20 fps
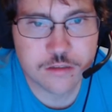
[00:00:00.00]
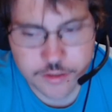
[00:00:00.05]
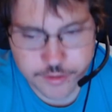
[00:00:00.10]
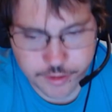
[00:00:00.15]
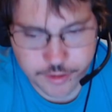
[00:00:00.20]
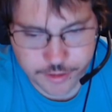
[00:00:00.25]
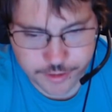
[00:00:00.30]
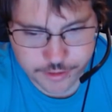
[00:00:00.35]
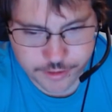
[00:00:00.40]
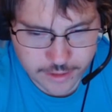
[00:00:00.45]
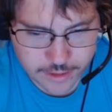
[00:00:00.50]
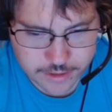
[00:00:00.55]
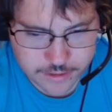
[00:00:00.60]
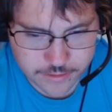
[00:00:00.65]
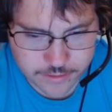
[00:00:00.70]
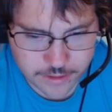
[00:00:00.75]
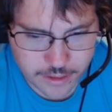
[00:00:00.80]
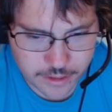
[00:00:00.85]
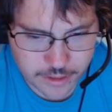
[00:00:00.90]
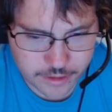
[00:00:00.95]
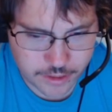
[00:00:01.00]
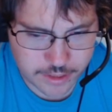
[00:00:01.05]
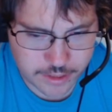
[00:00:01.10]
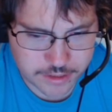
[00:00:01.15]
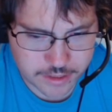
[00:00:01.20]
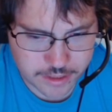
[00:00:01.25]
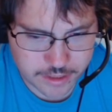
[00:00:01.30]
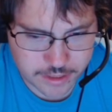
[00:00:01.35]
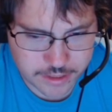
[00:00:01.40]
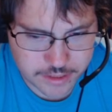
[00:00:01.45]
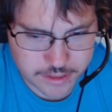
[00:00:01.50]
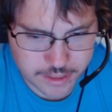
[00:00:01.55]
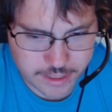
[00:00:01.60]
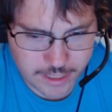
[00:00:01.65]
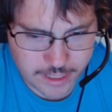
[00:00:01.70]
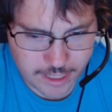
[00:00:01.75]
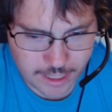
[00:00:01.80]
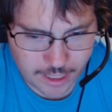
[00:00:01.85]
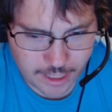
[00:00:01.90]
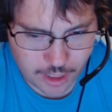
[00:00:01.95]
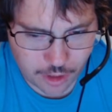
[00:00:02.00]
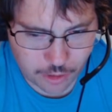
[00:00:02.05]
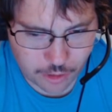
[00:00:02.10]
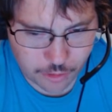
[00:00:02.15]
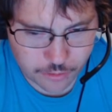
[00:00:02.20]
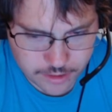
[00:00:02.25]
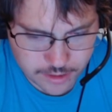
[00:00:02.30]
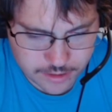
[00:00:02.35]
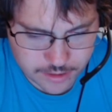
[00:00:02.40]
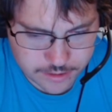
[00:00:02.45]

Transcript: So it's interesting to see how